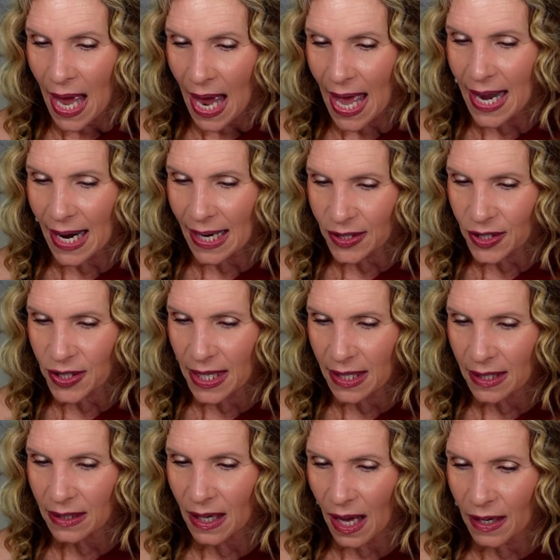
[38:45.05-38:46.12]
And I see
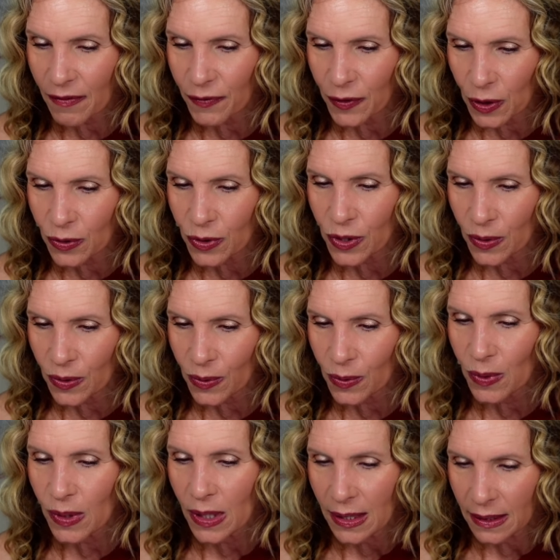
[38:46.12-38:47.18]
a lot of you do